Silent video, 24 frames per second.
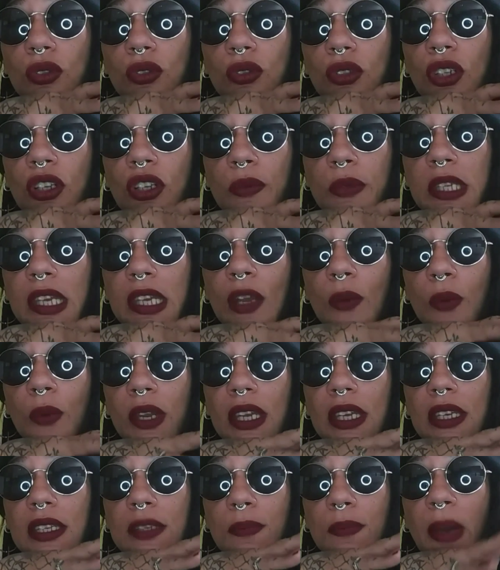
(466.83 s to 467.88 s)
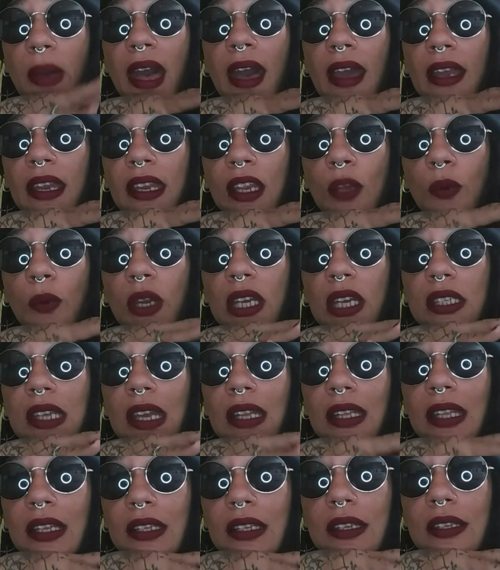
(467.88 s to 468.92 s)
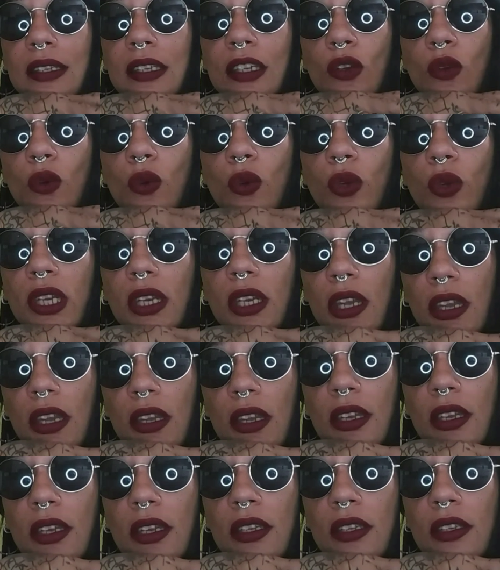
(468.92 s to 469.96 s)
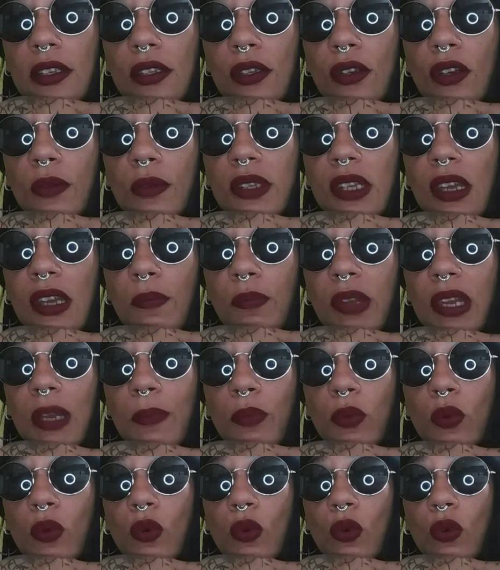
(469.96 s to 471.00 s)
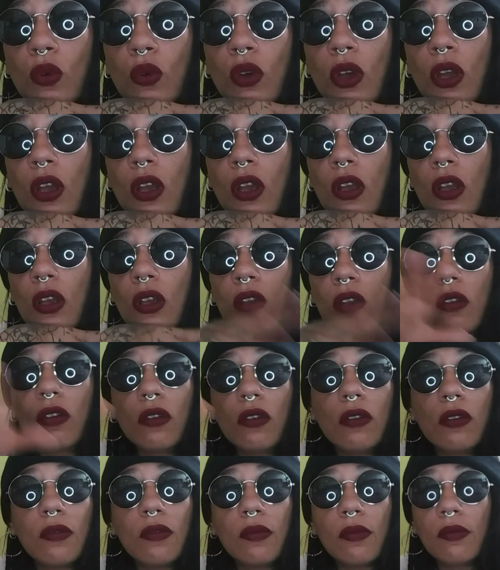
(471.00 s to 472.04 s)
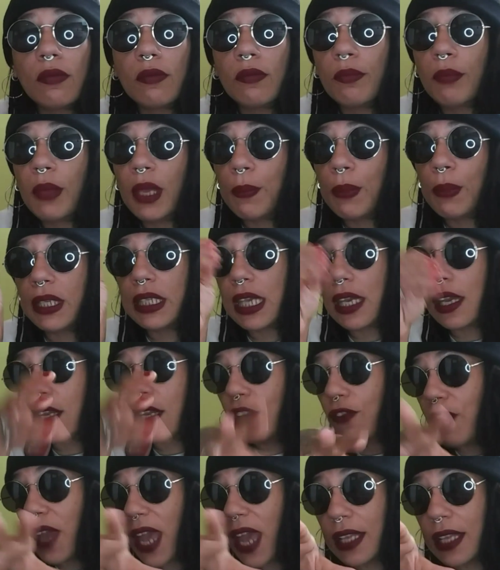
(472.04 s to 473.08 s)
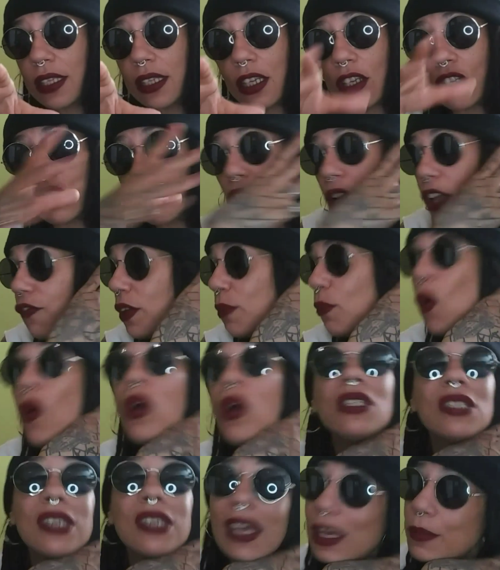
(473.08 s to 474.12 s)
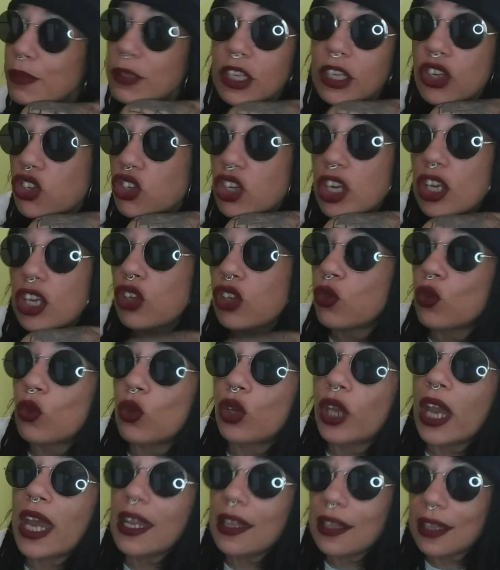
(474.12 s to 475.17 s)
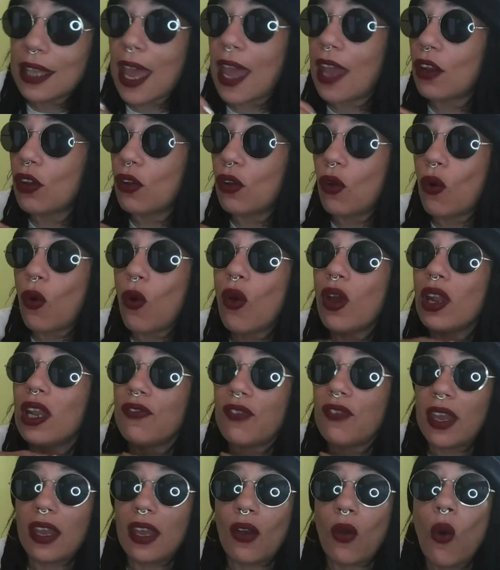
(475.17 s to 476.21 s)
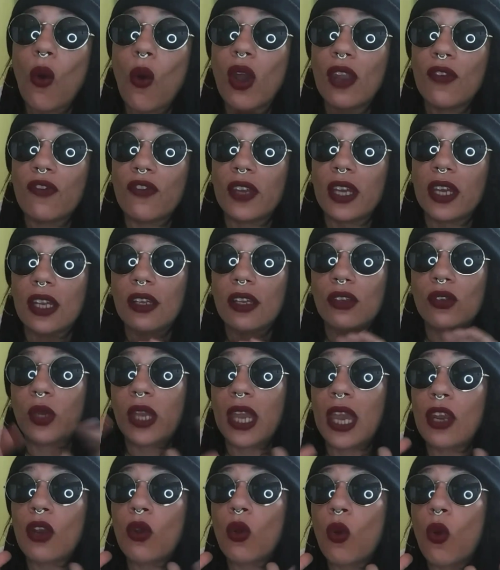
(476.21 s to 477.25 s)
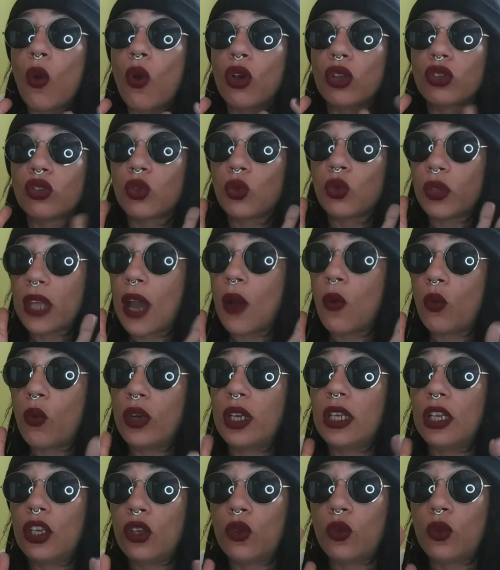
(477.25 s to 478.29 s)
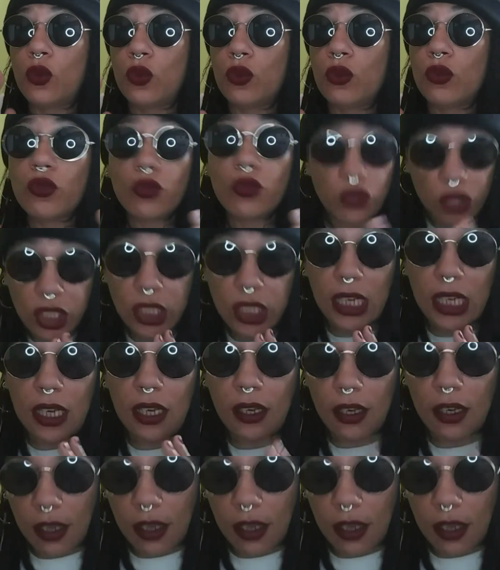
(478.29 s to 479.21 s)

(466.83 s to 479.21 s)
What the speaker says: you know what I'm saying, with his body, with his identity, who he is, you know what I'm saying? People maybe taking advantage of him, all types of shit. You get that, all of it. You get it all through that one little scene.